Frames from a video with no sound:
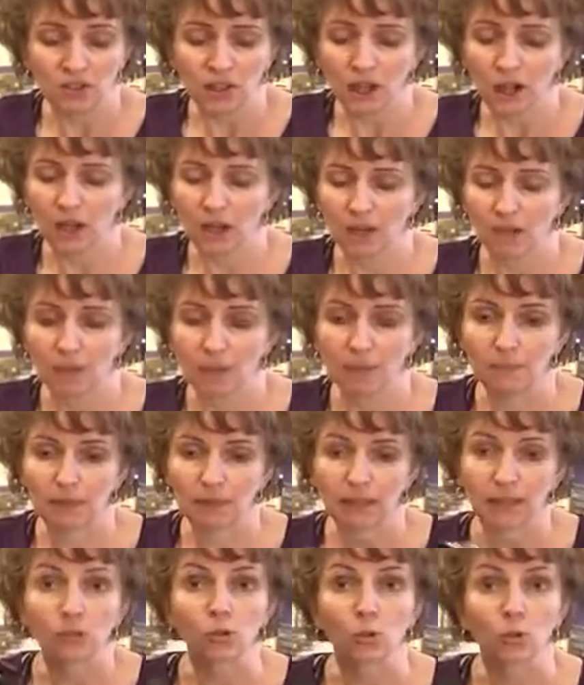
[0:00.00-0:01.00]
I
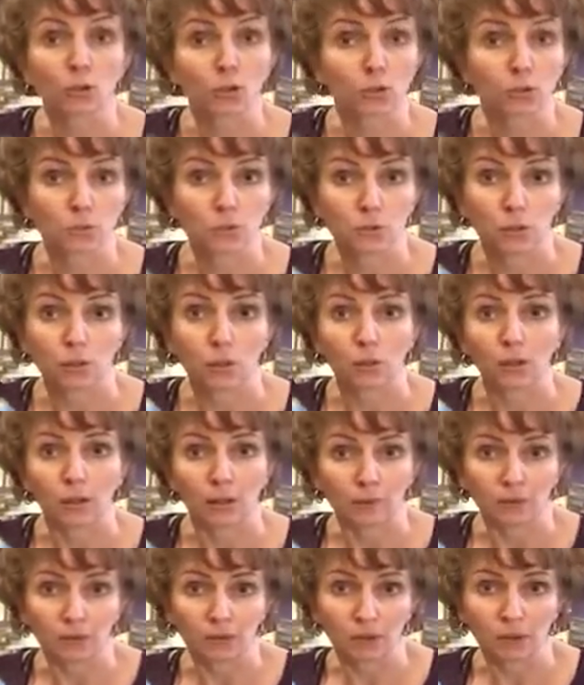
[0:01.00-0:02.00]
make no stir risotto.
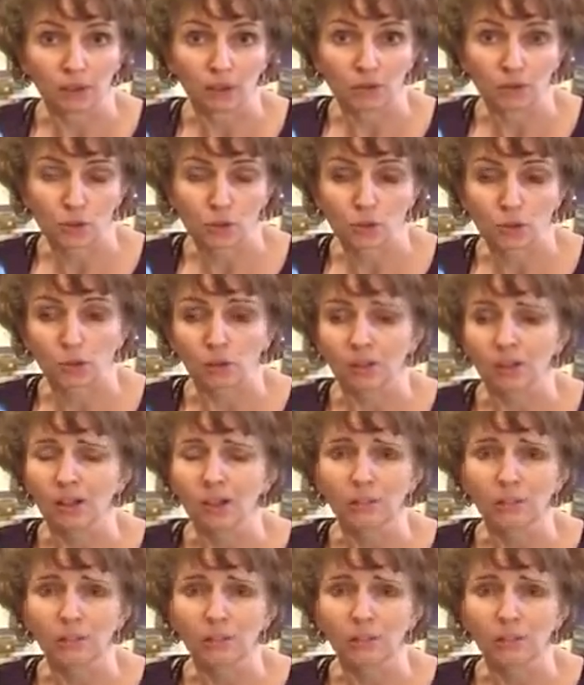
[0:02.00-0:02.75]
How many of you like risotto?